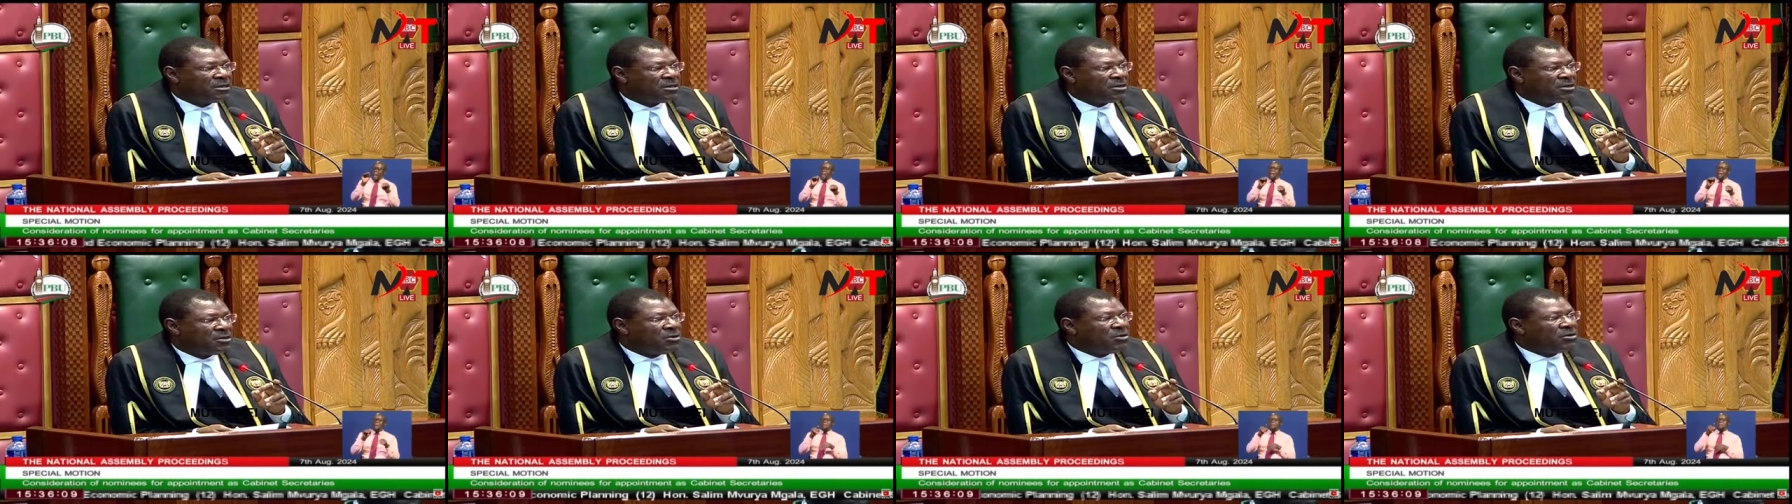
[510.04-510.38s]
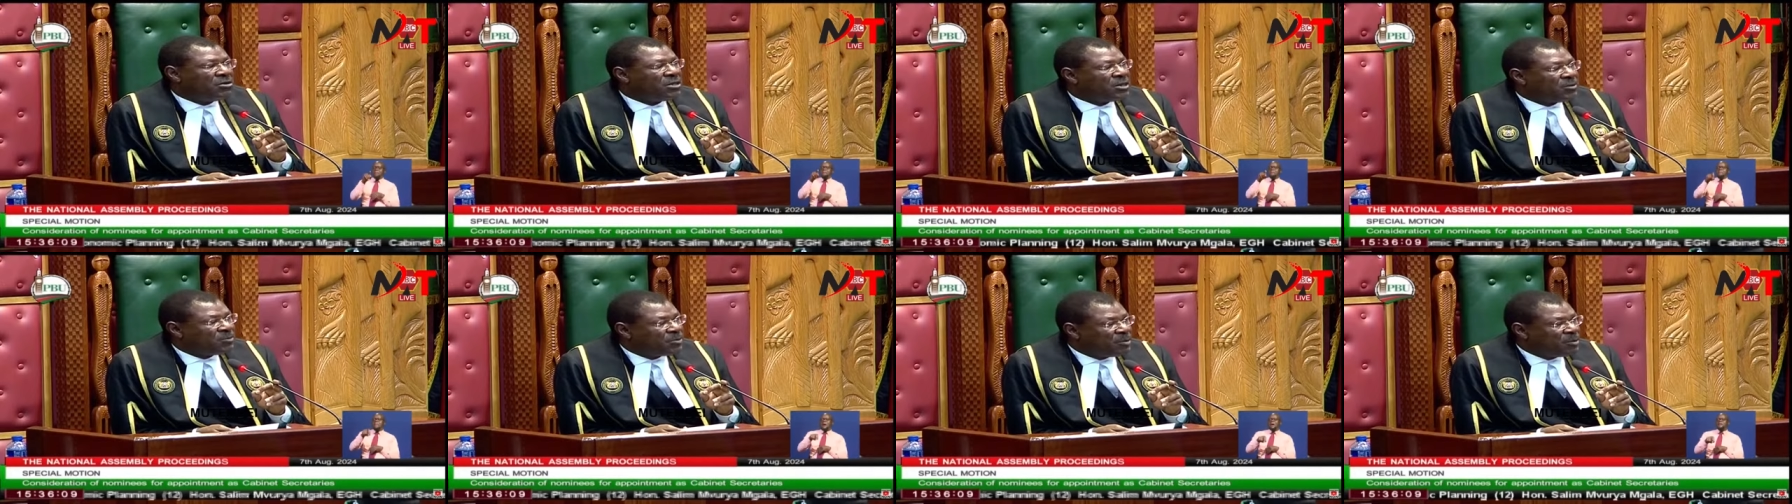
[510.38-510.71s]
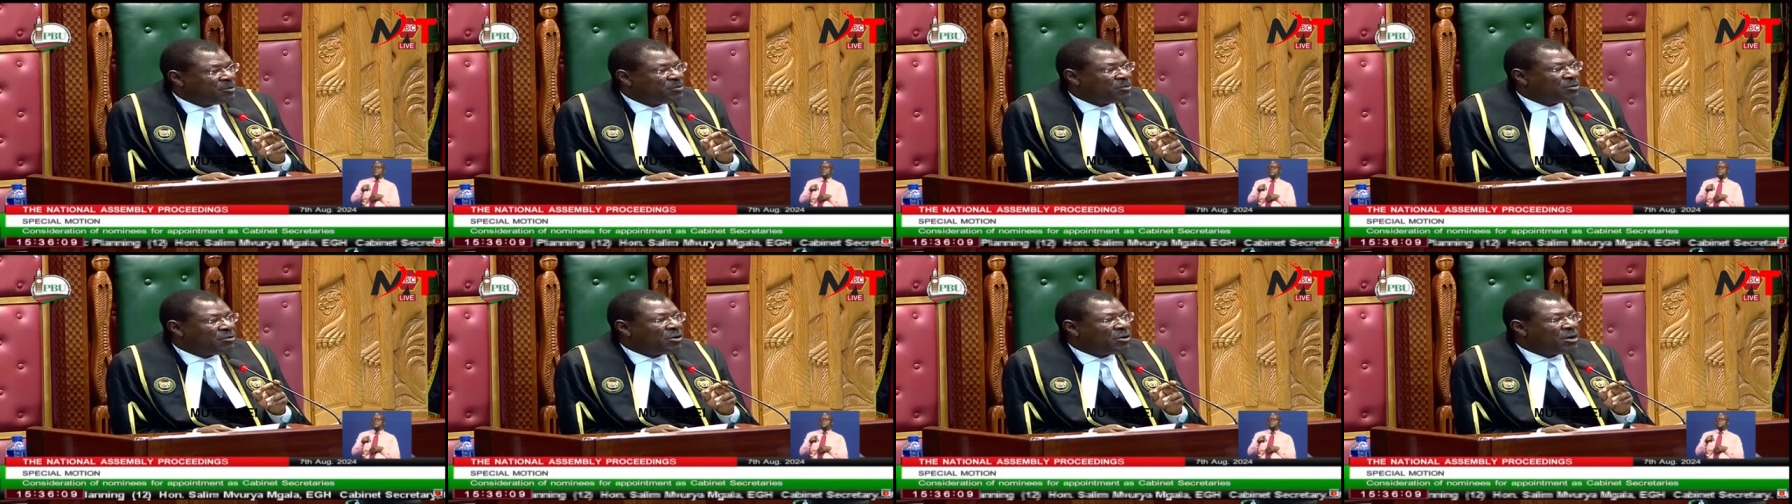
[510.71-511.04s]
on the
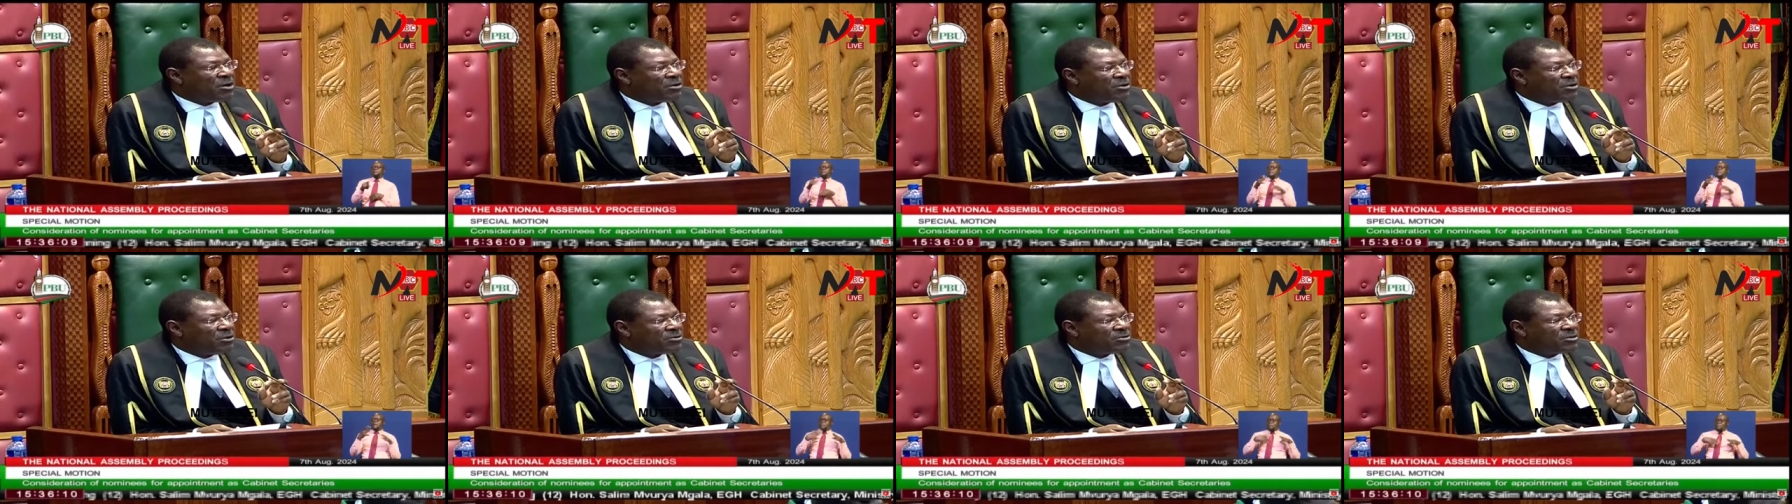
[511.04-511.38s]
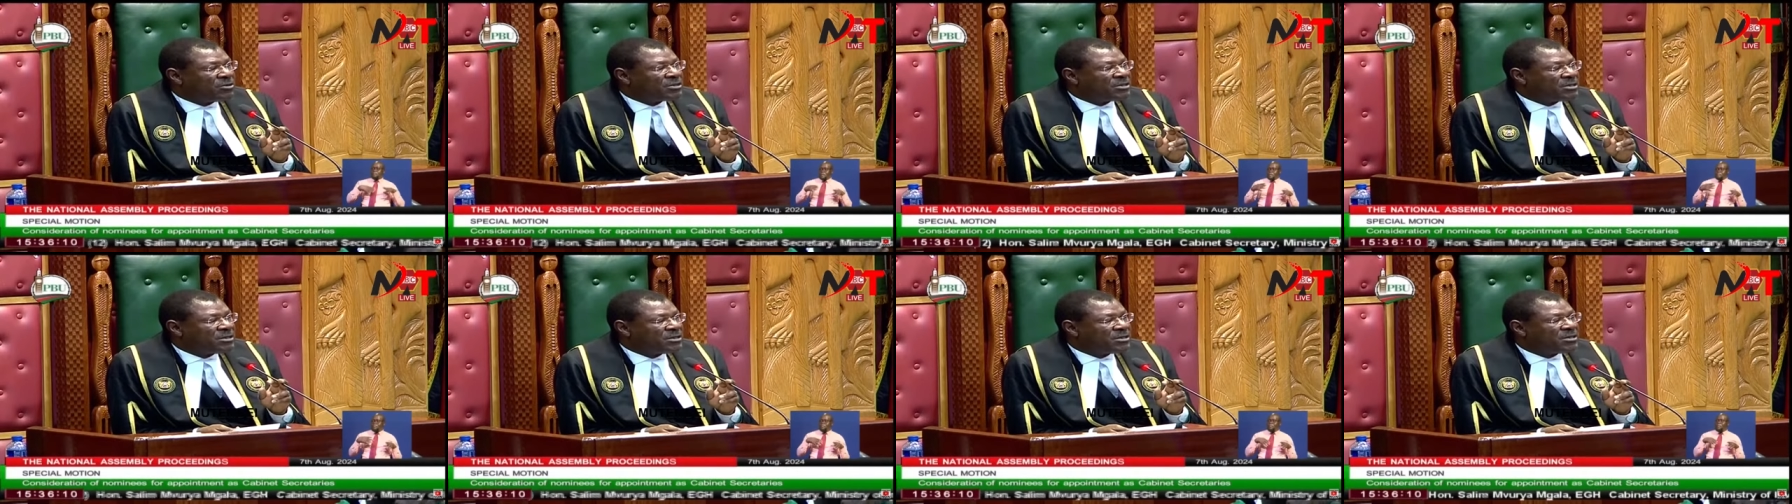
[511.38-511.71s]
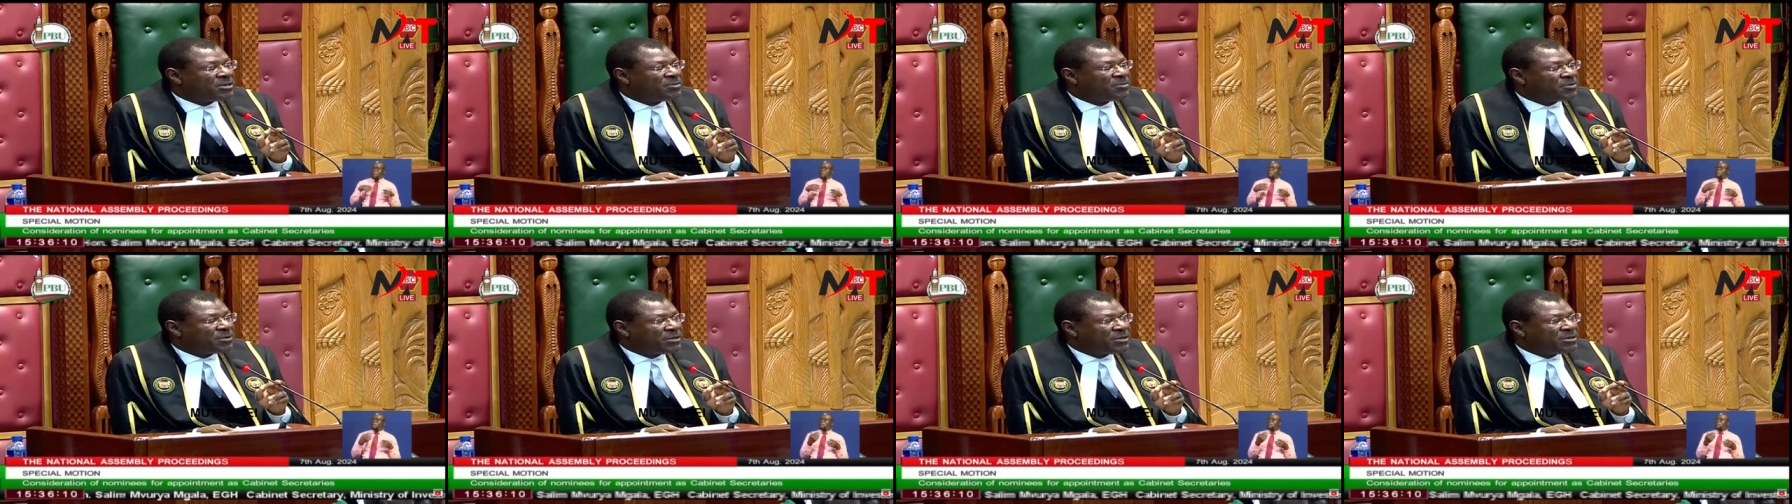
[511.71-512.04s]
people who are going to assist
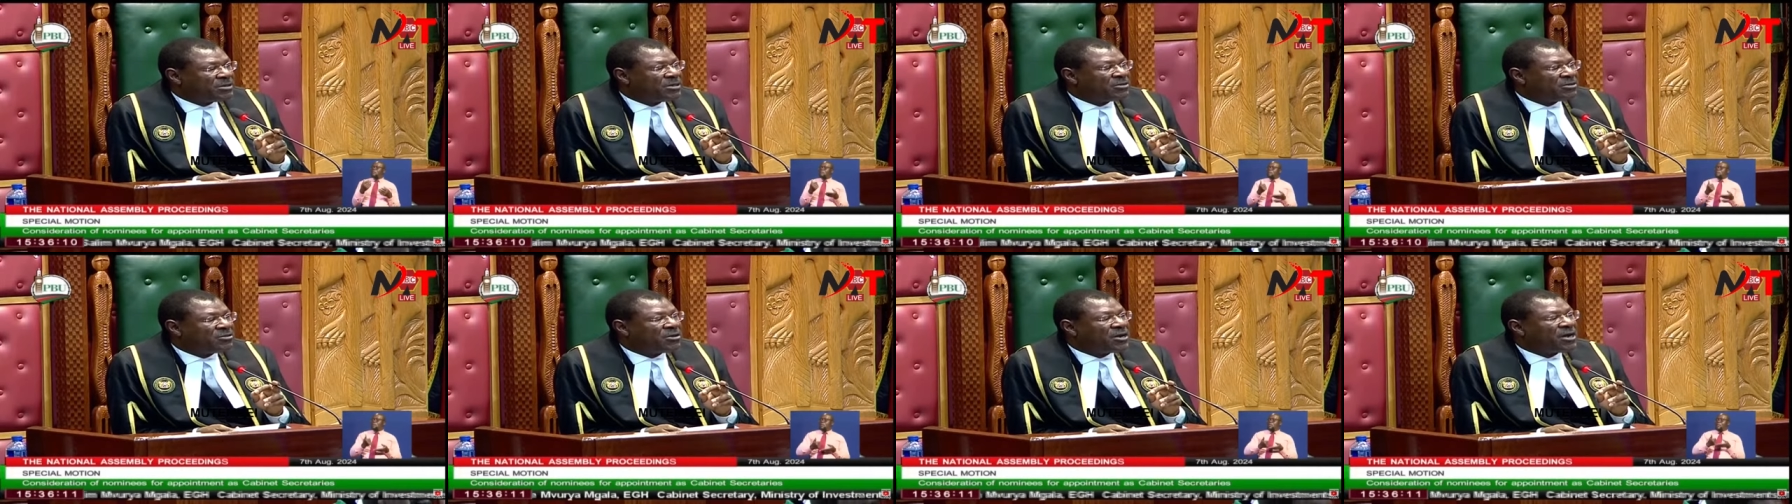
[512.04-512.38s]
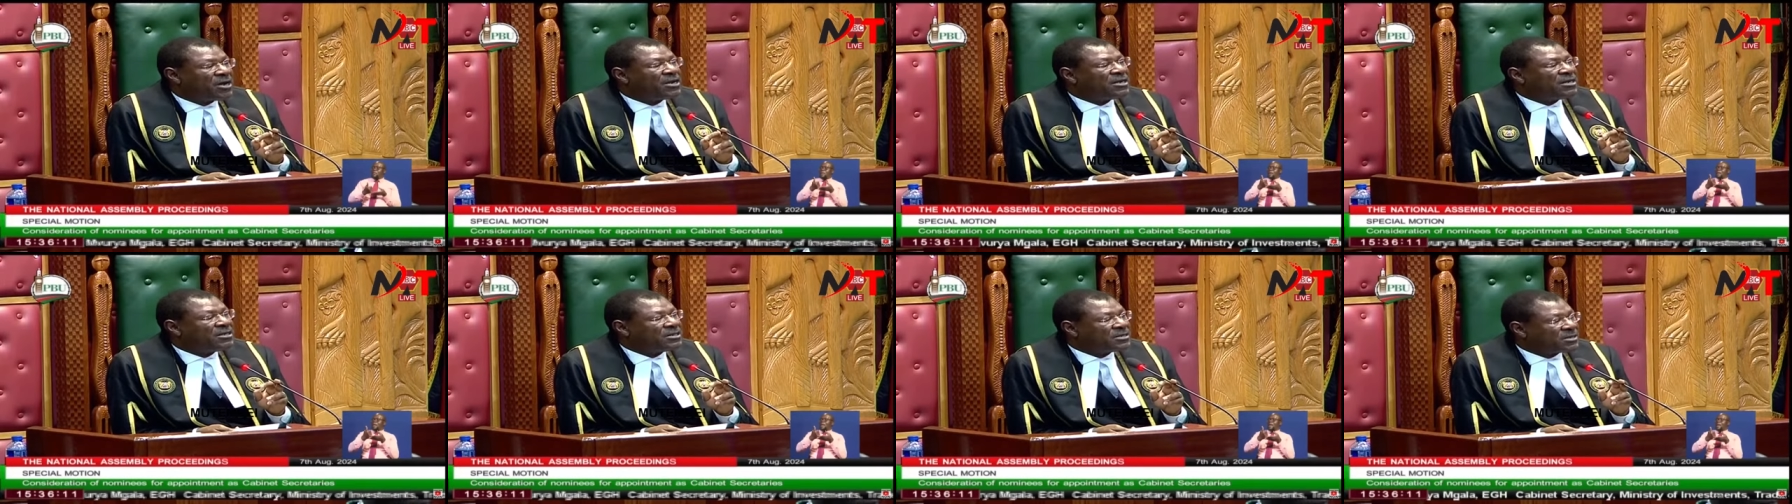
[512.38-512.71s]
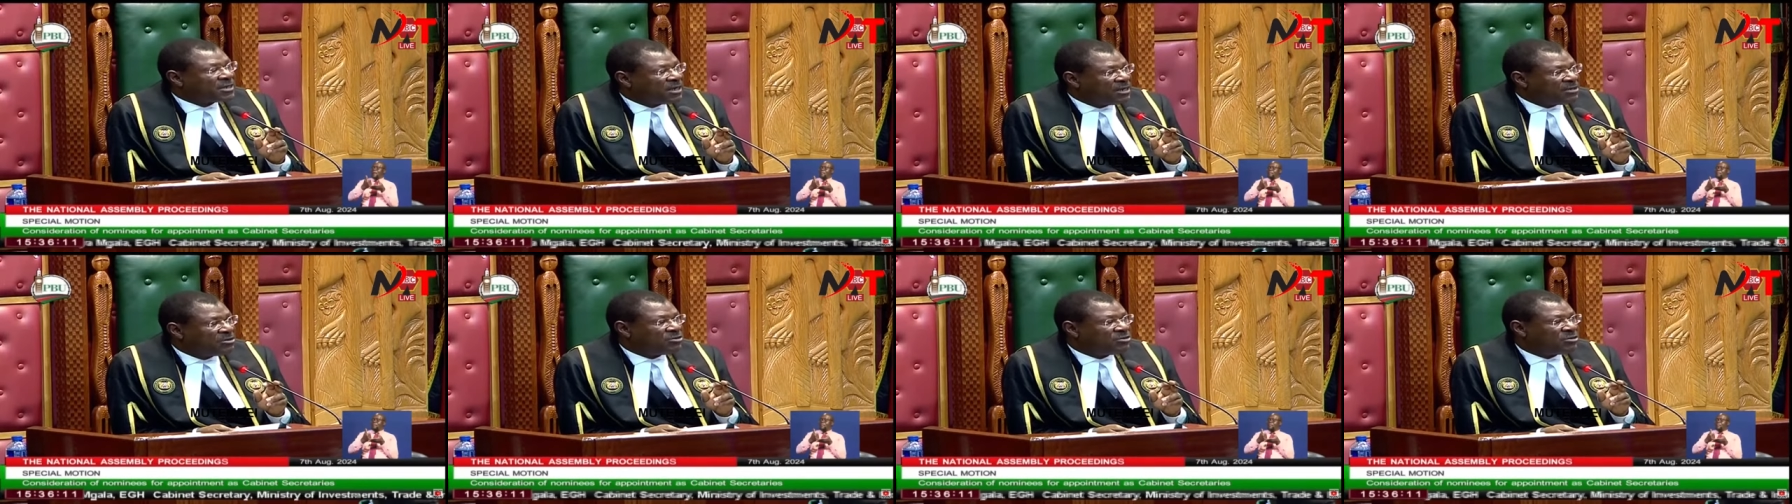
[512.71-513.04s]
the president to run this
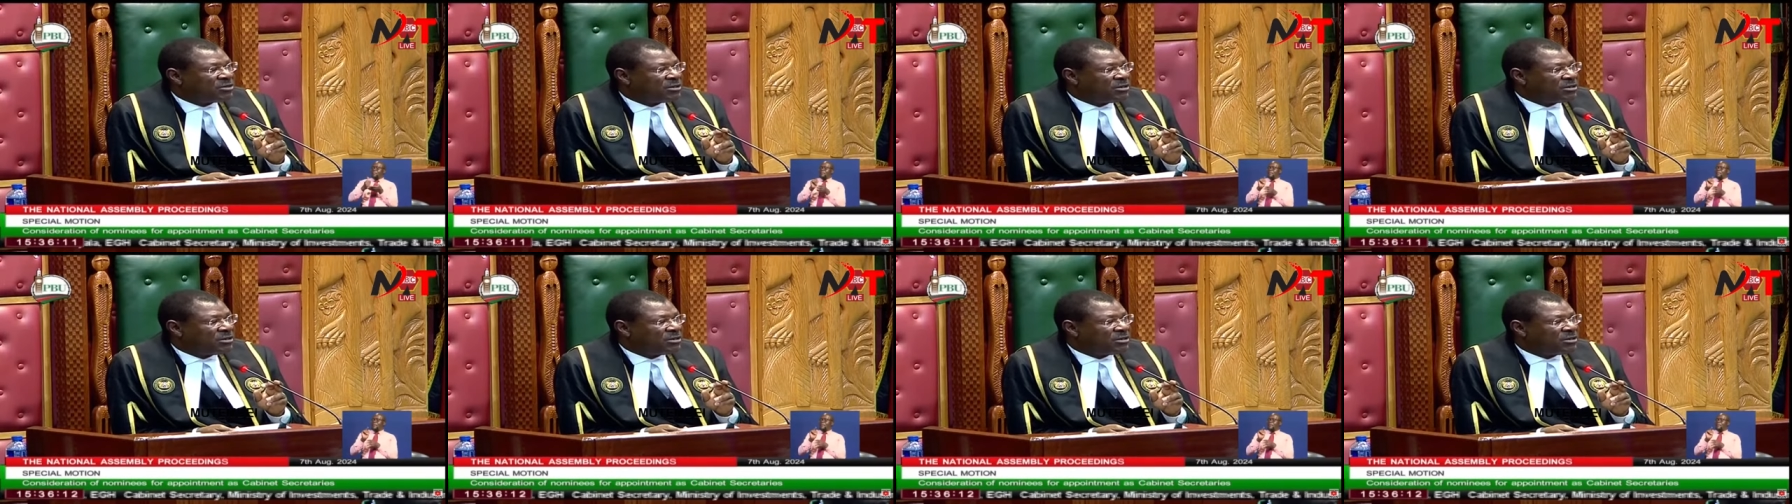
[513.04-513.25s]
country.